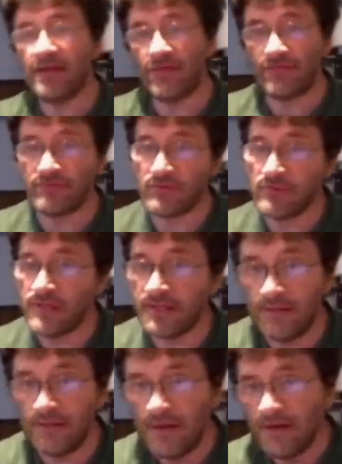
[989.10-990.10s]
and throw
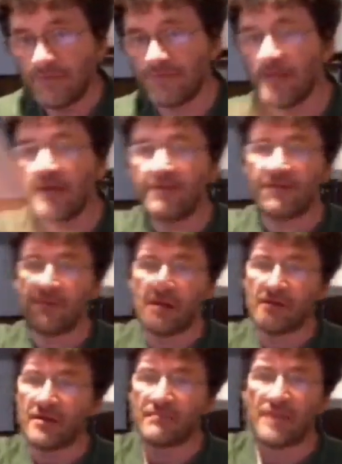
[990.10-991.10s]
in free from
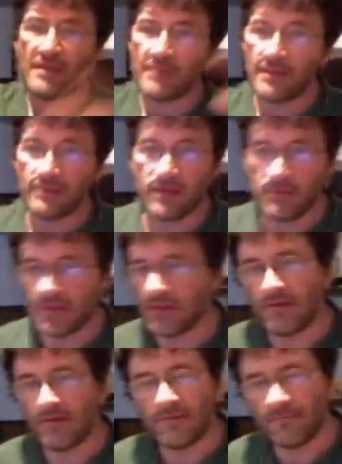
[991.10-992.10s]
error, blah blah blah. But
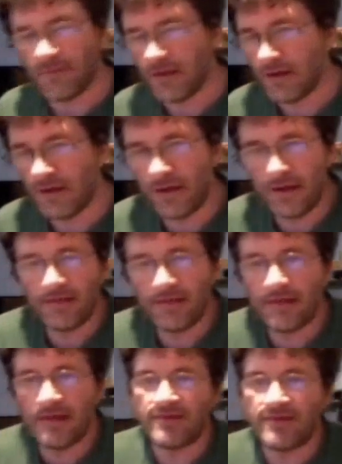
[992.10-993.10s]

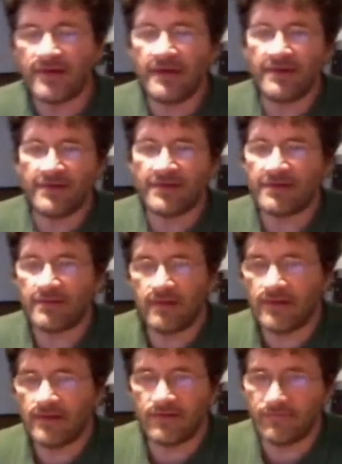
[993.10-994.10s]
it's
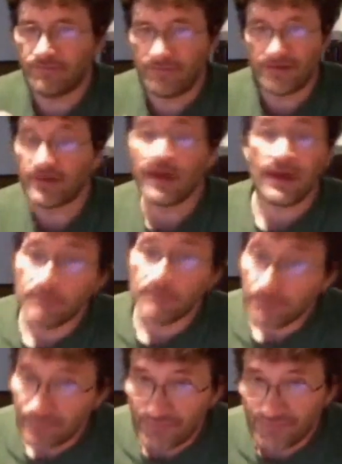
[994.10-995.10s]
the same.
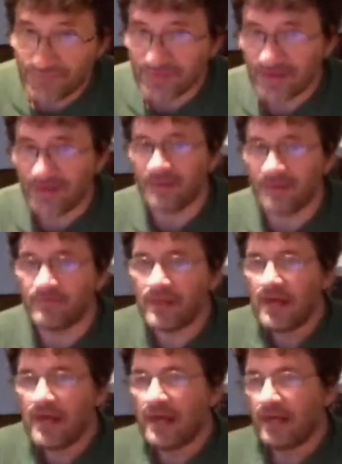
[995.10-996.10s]

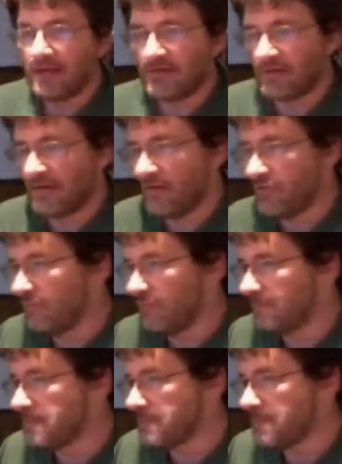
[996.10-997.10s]

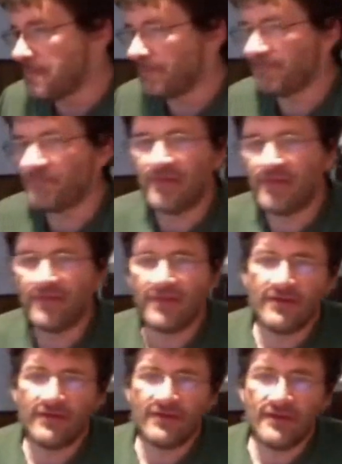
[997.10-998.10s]
So
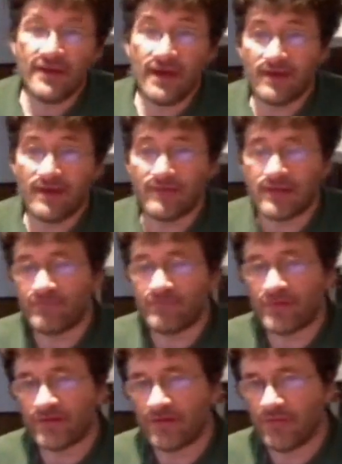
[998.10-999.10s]
there you have it.
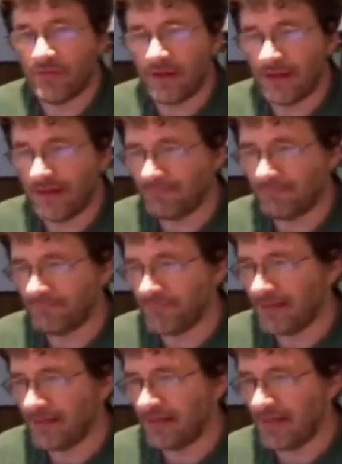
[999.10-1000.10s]
So
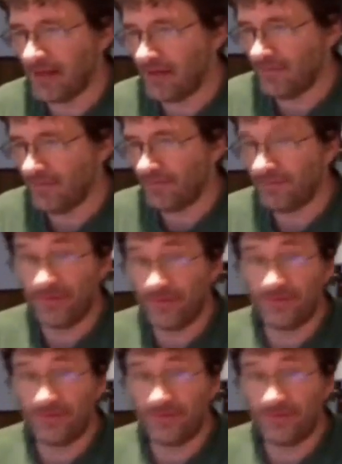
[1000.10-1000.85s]
now,